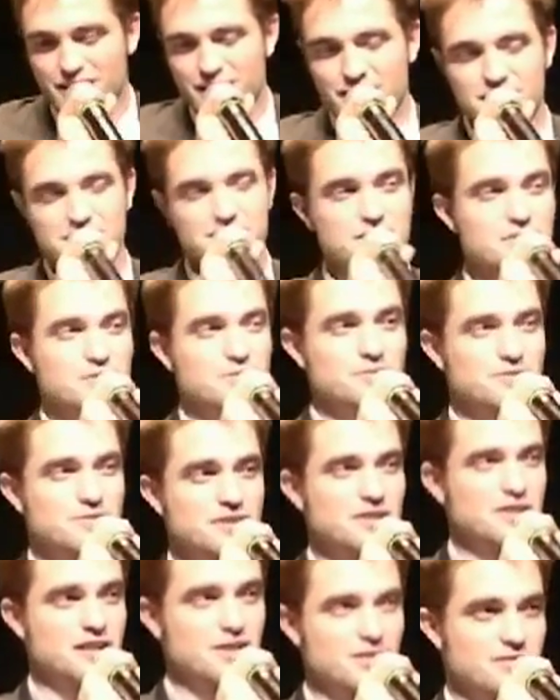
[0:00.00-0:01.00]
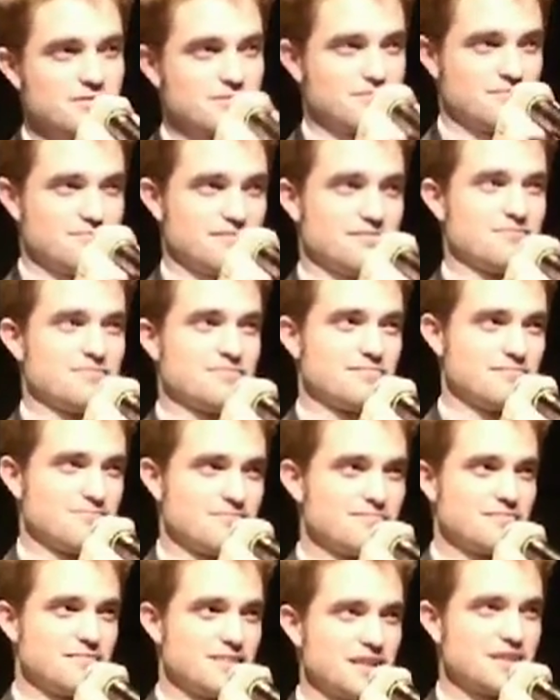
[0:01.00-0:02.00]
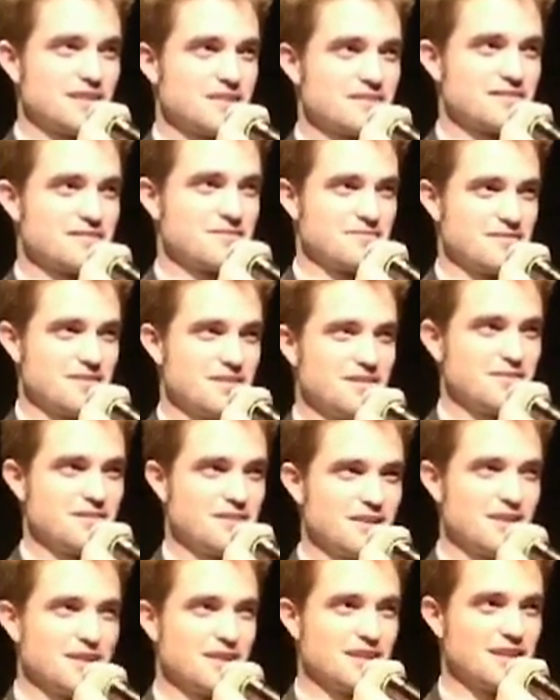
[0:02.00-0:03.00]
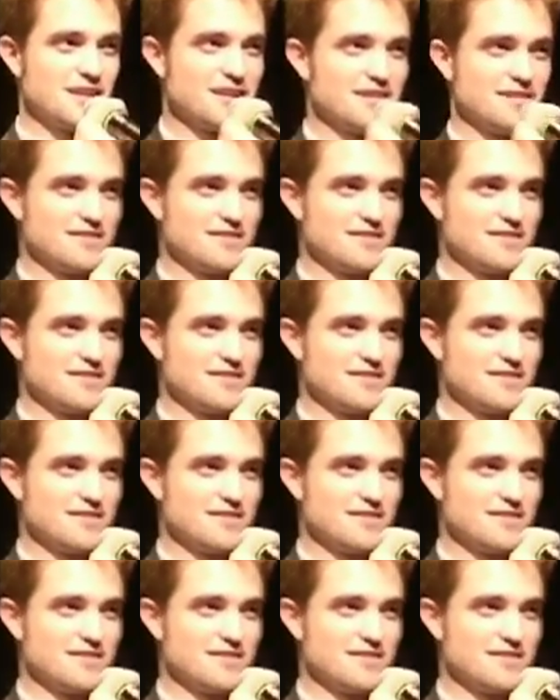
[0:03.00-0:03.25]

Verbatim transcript: It's a cool city. I think it's, yeah, I like it.